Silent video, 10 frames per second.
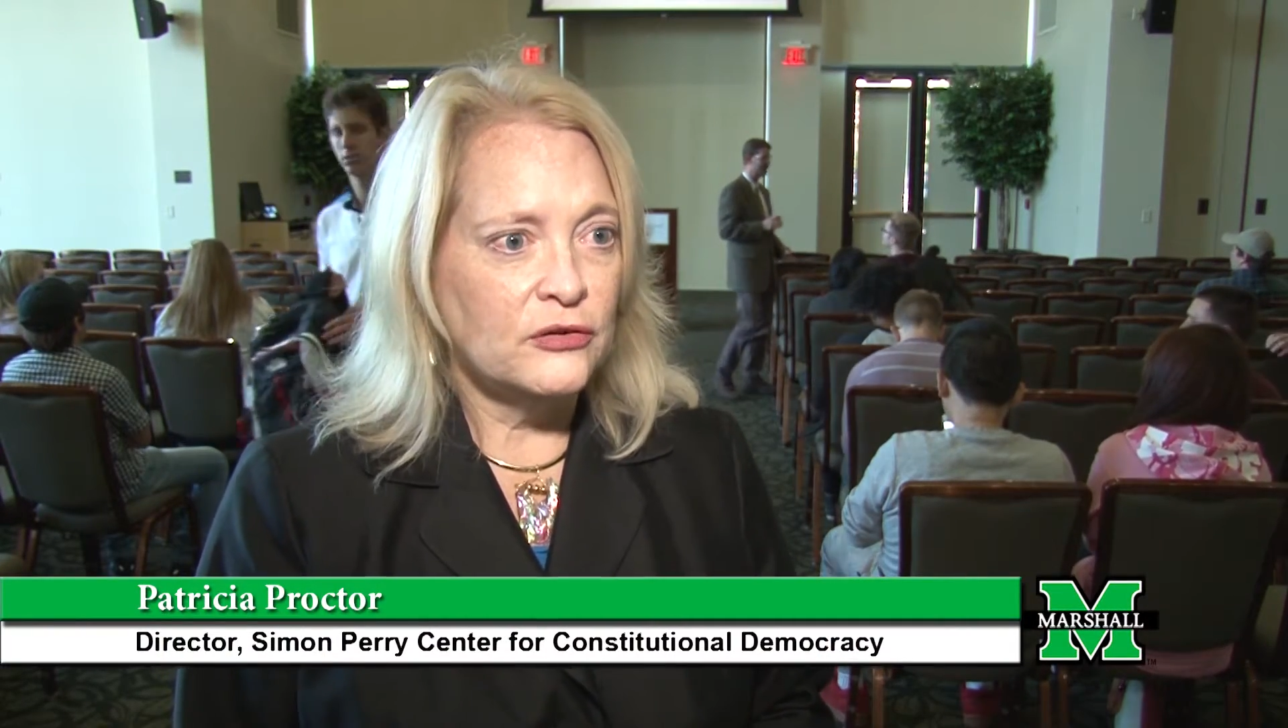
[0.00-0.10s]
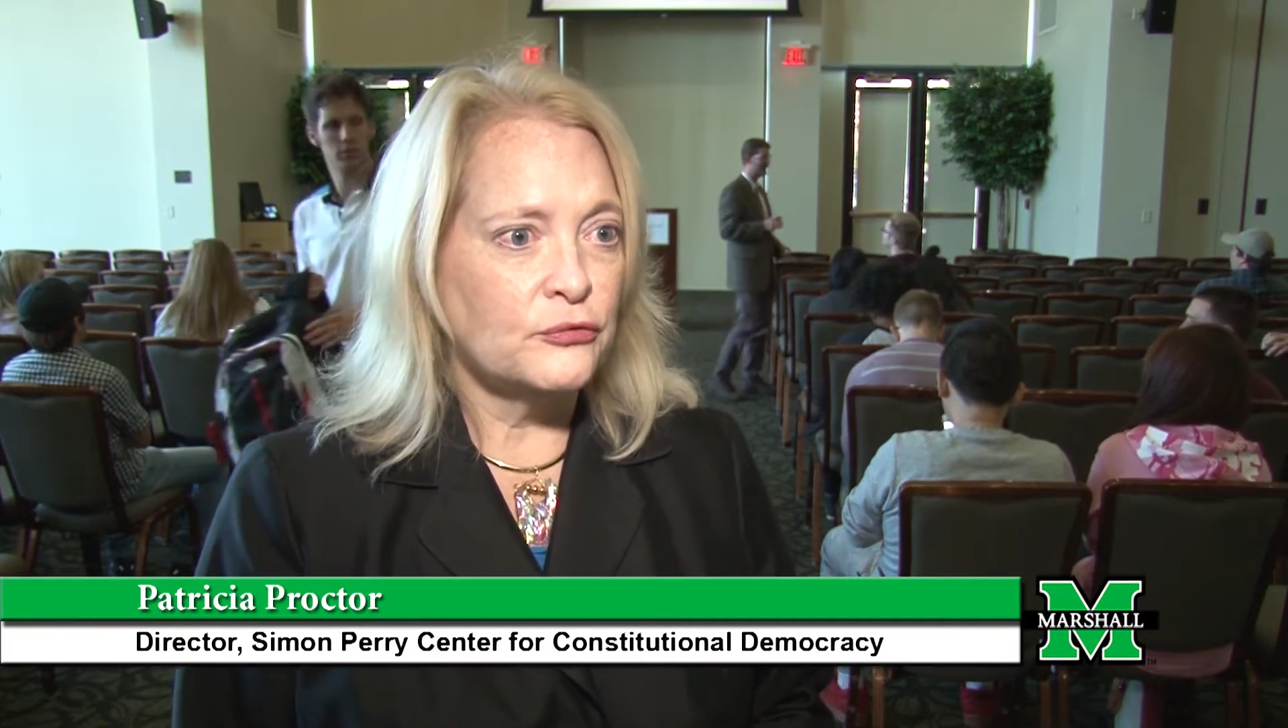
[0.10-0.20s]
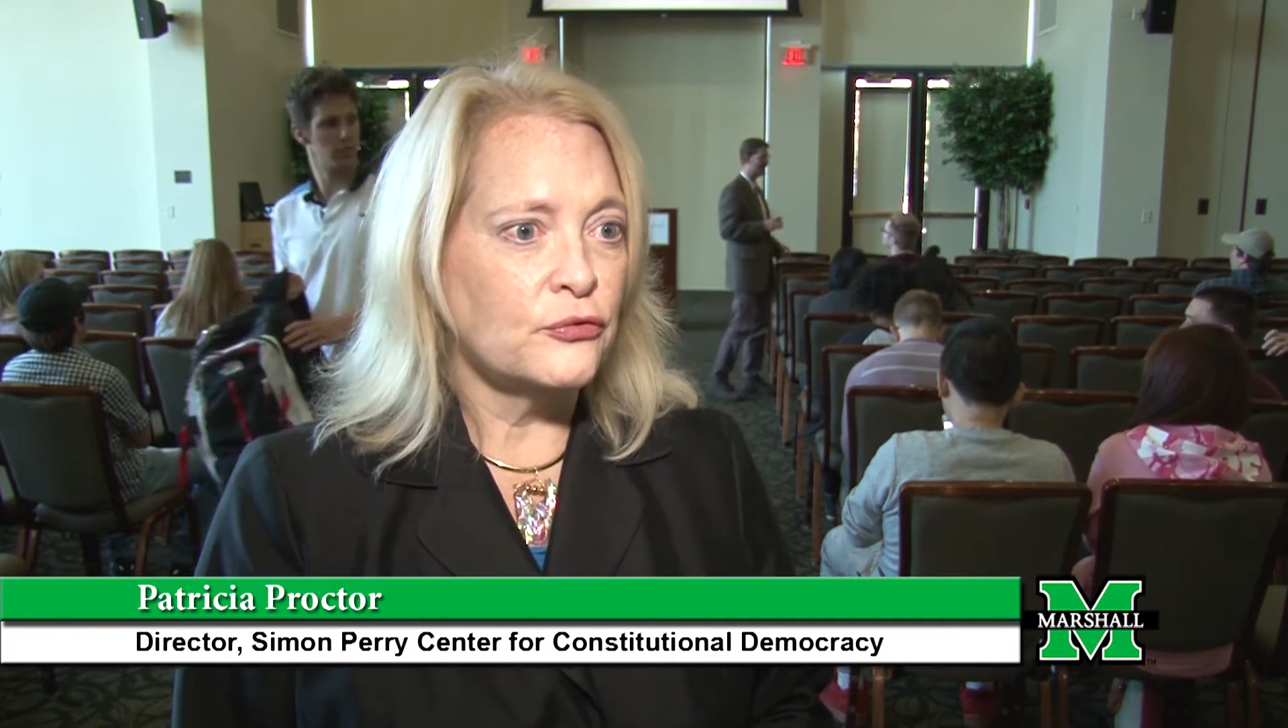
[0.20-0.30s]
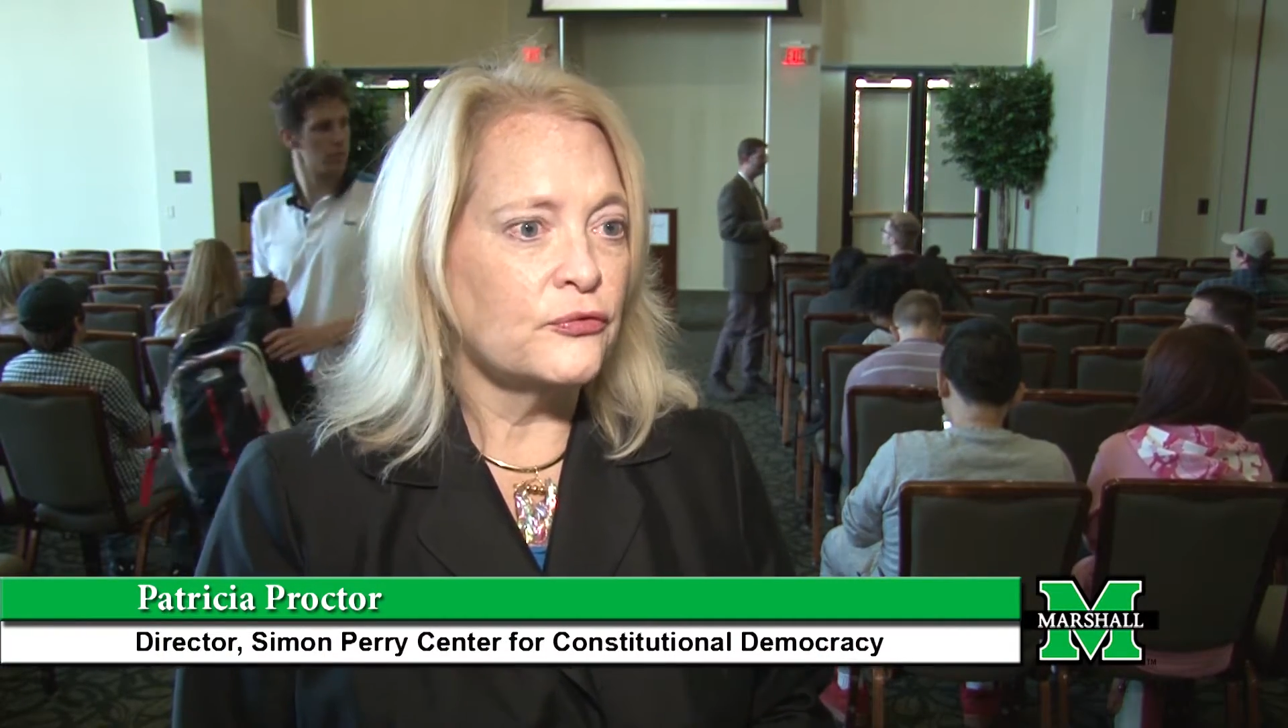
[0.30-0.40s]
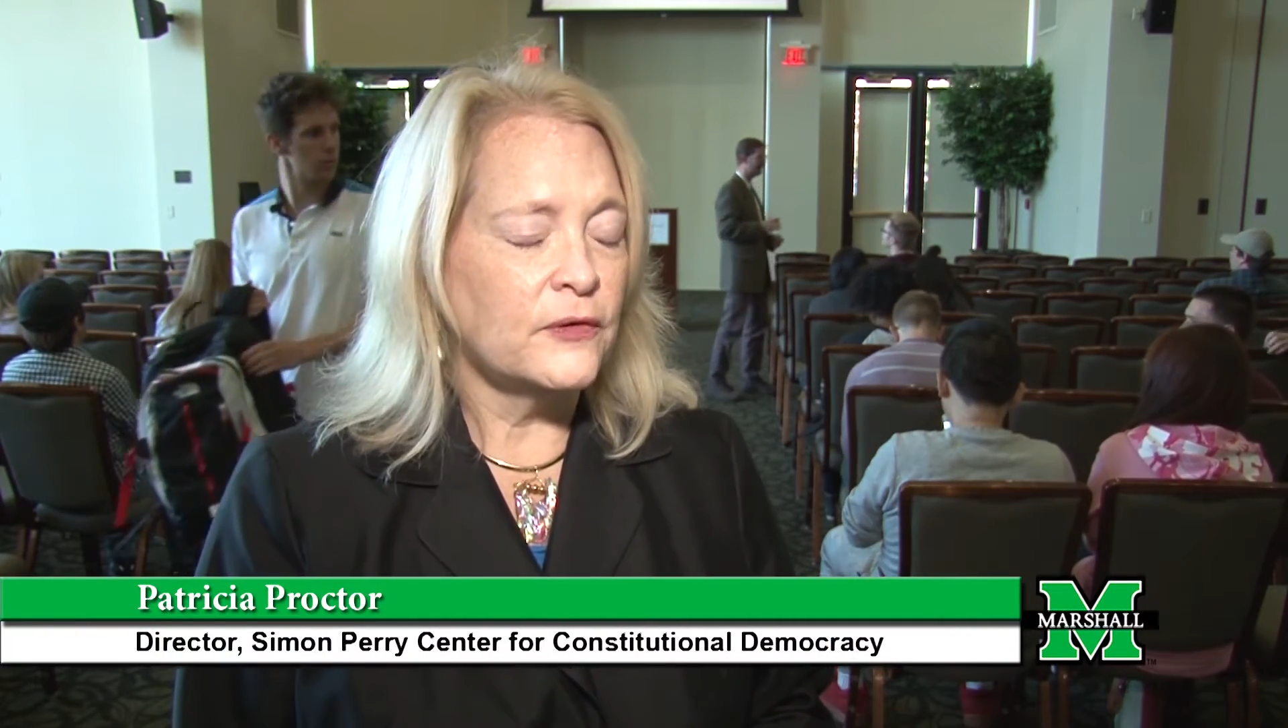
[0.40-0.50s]
of
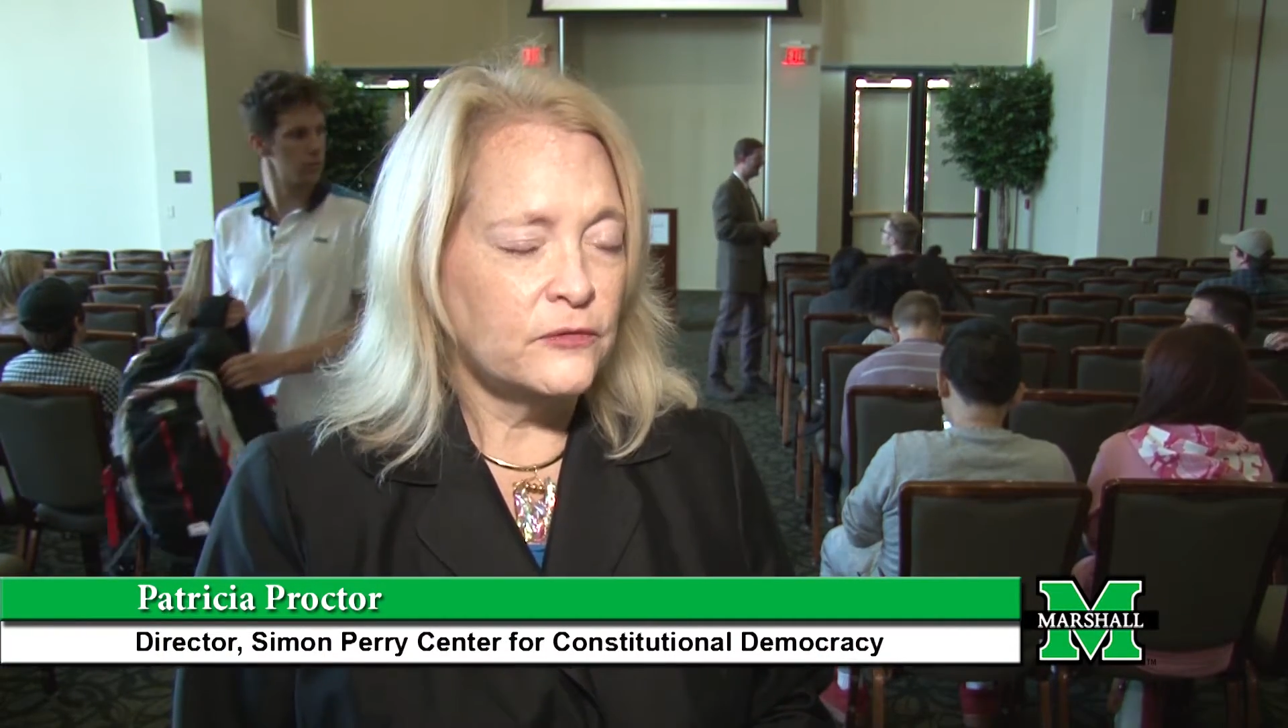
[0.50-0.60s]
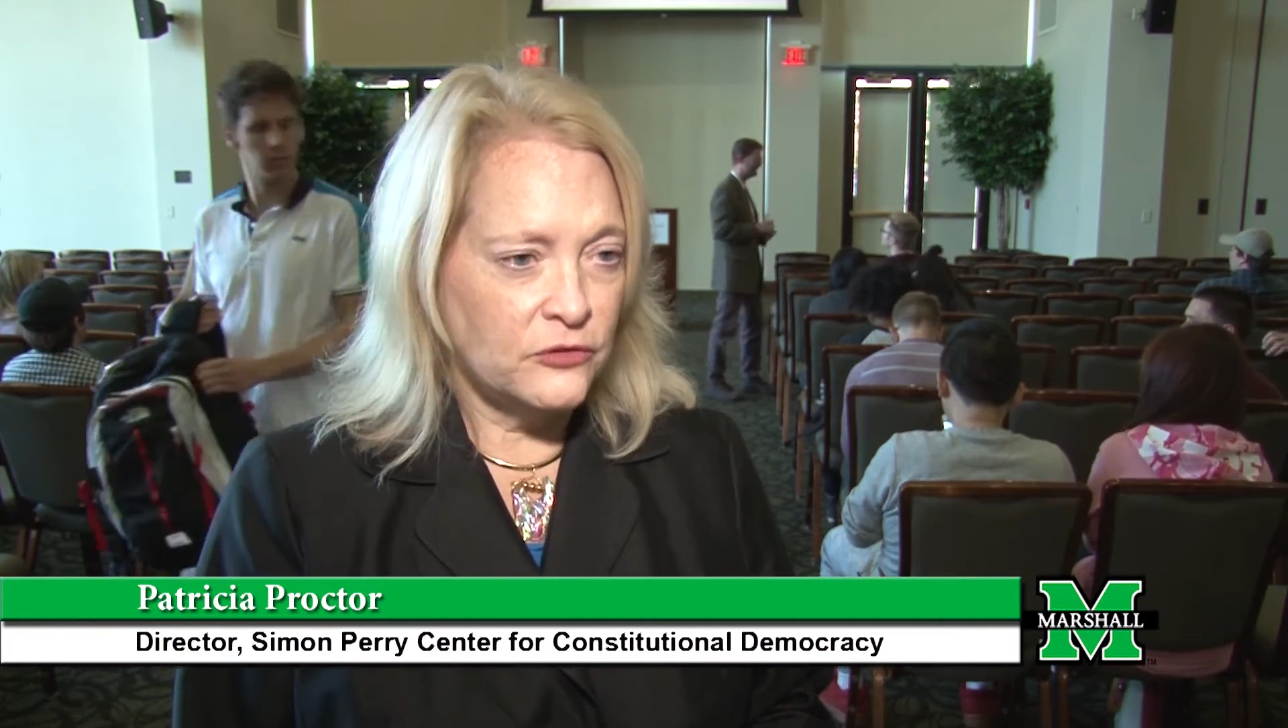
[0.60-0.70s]
the 5th